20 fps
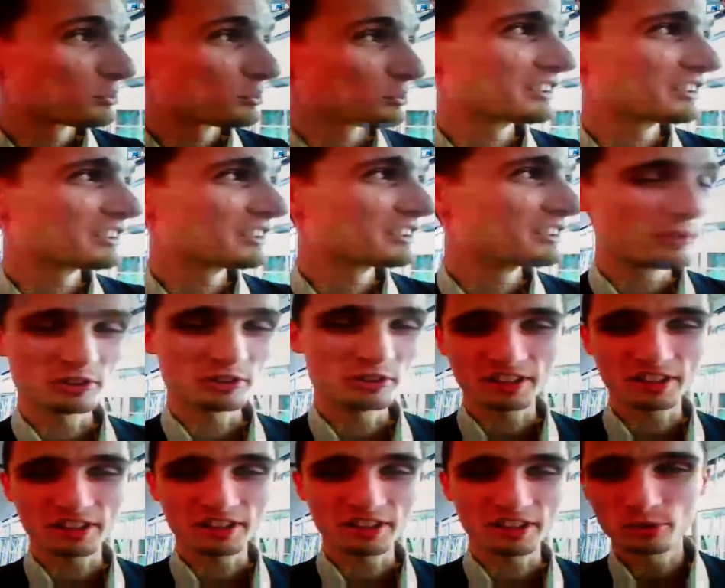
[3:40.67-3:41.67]
we're in the middle of
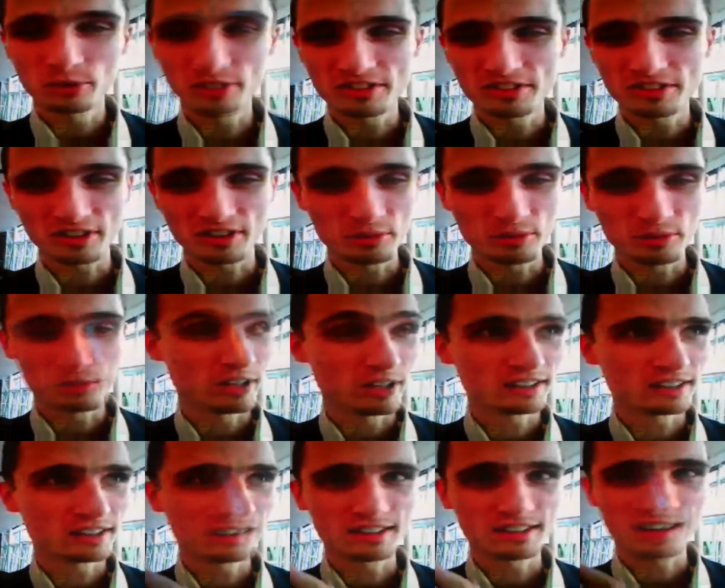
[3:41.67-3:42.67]
the airport, but
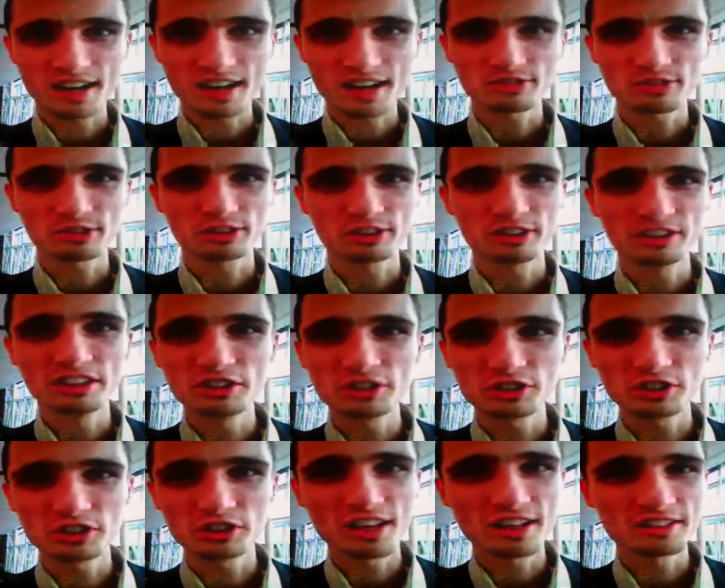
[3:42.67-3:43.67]
I can access our
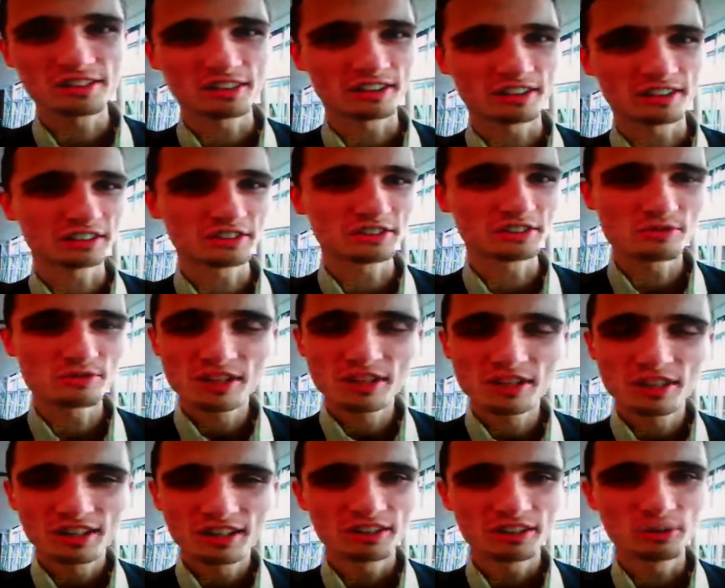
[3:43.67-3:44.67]
intranet, I
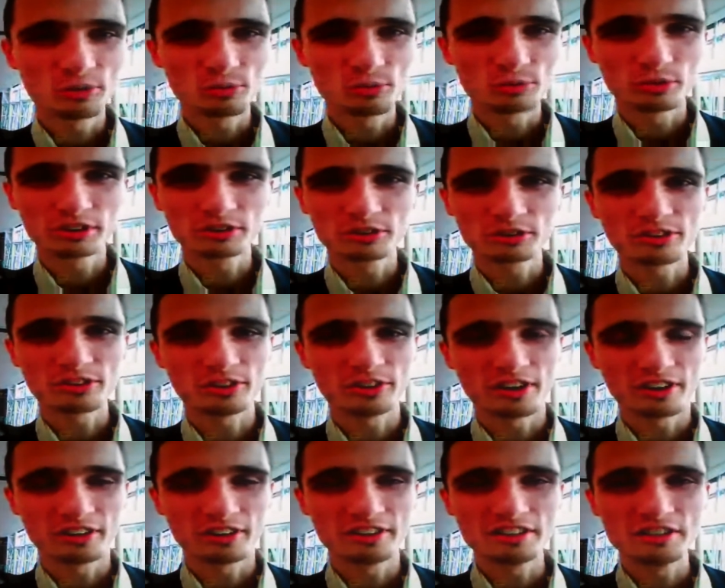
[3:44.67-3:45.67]
can work on
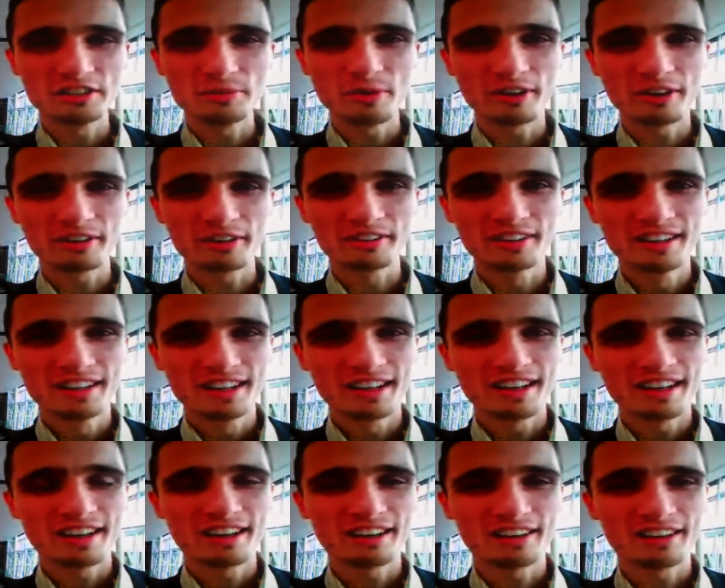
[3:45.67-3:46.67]
our email.
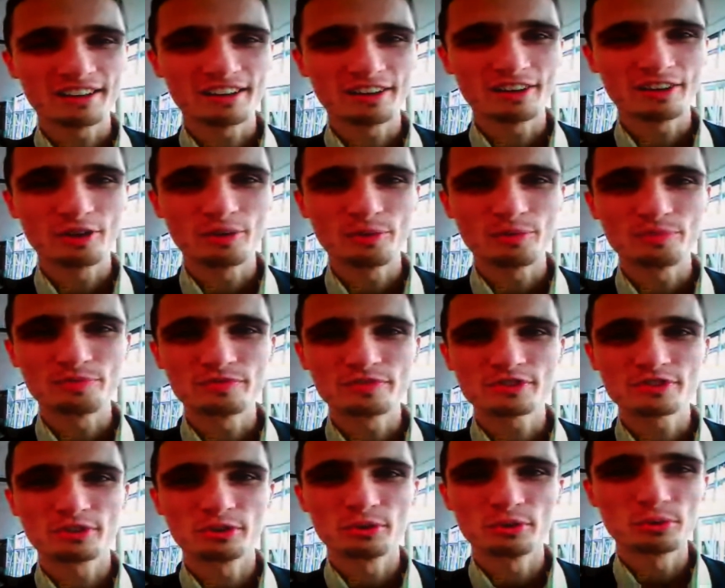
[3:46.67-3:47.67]

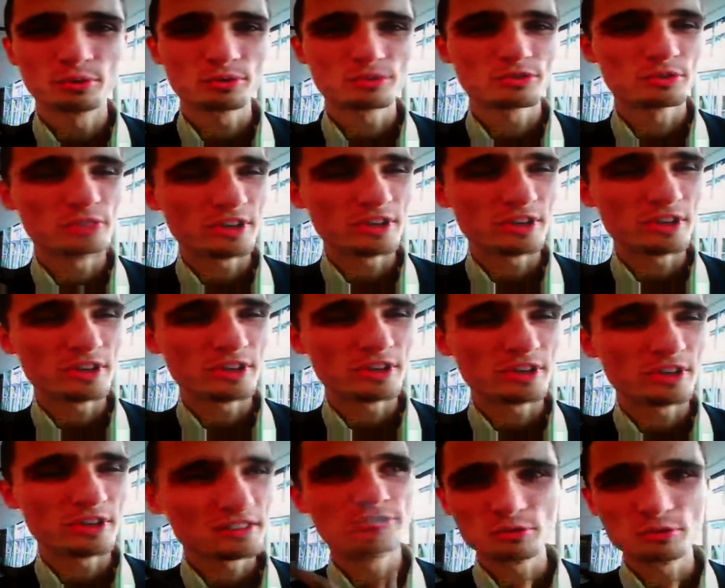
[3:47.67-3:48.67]
So
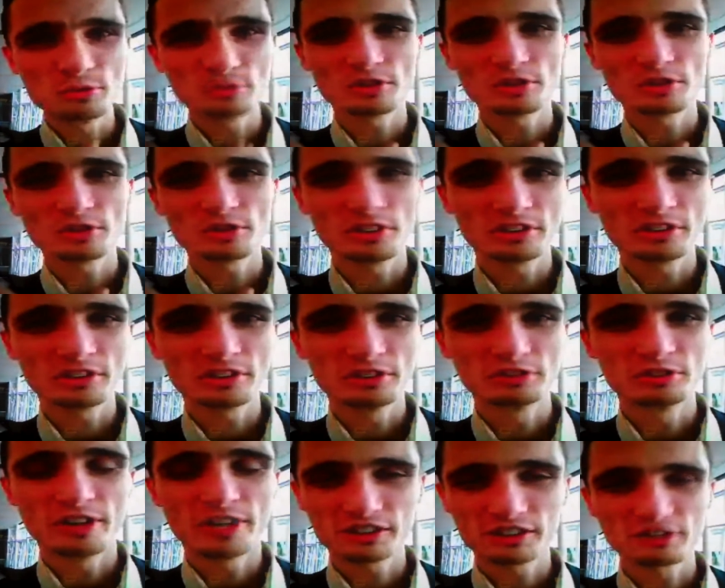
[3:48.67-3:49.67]
that's the future
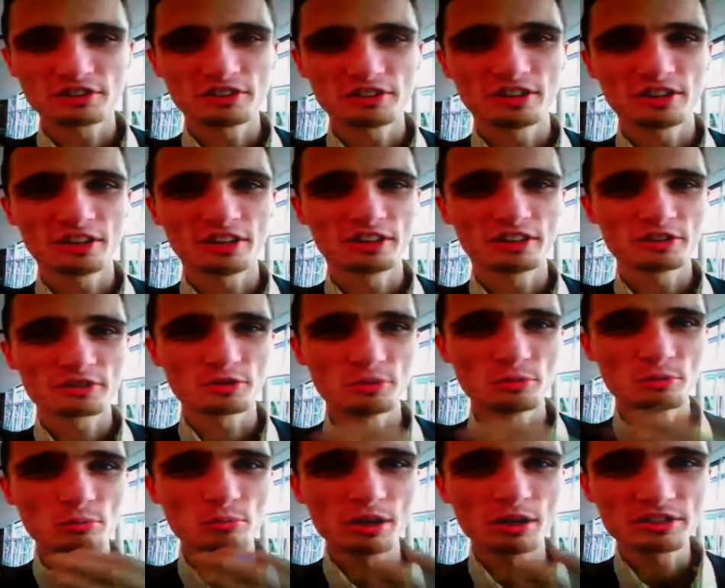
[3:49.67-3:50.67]
direction.
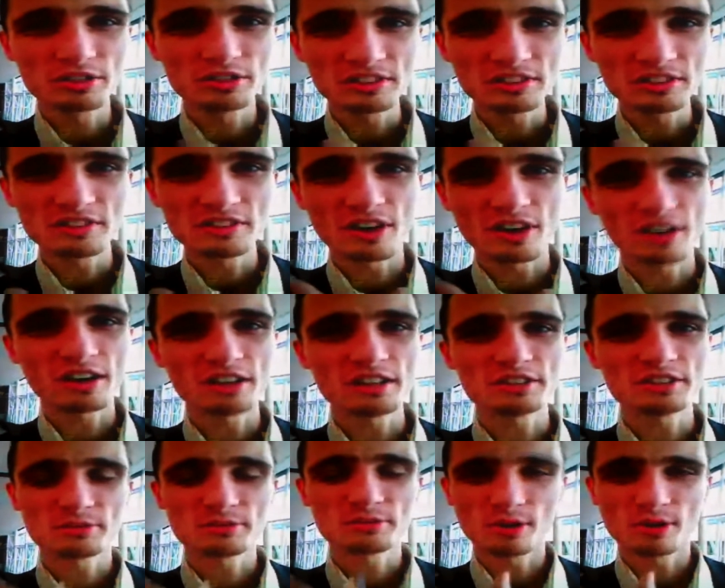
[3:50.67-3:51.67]
So
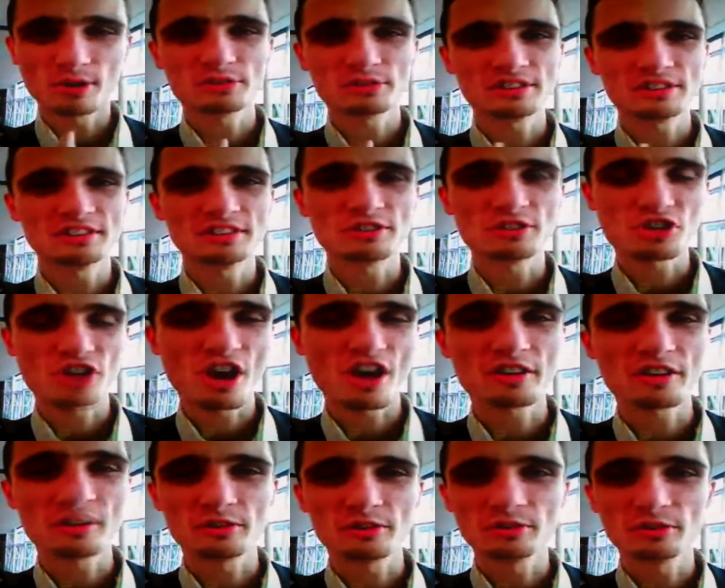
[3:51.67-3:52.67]
multi-device,
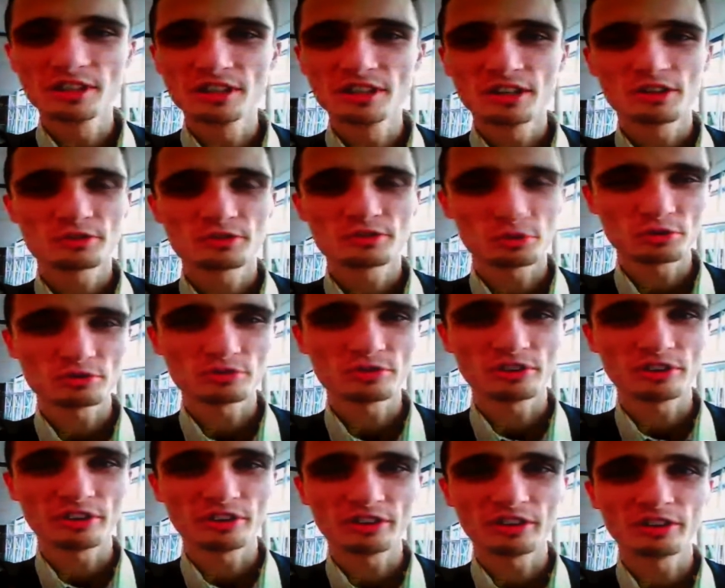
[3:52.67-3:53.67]
multi-channel sort
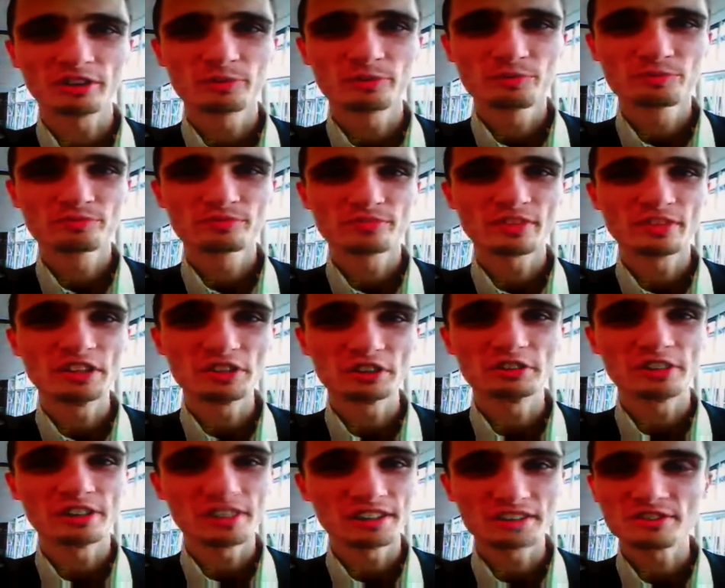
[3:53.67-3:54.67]
of
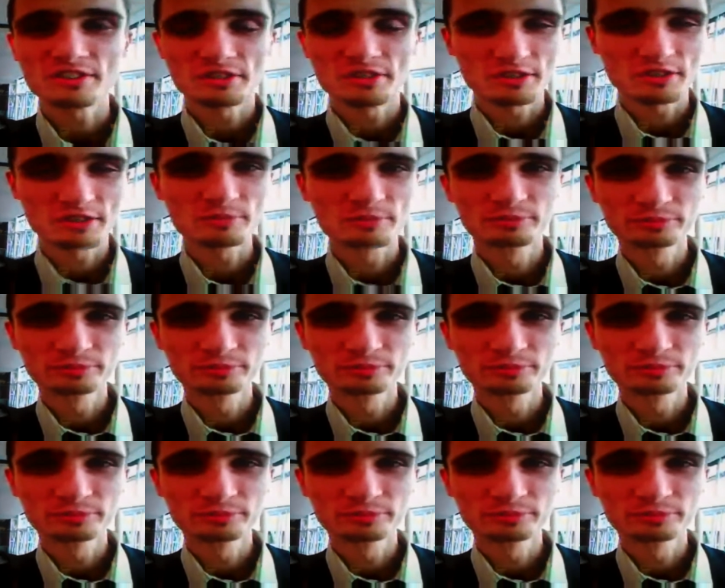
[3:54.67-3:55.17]
integrated system.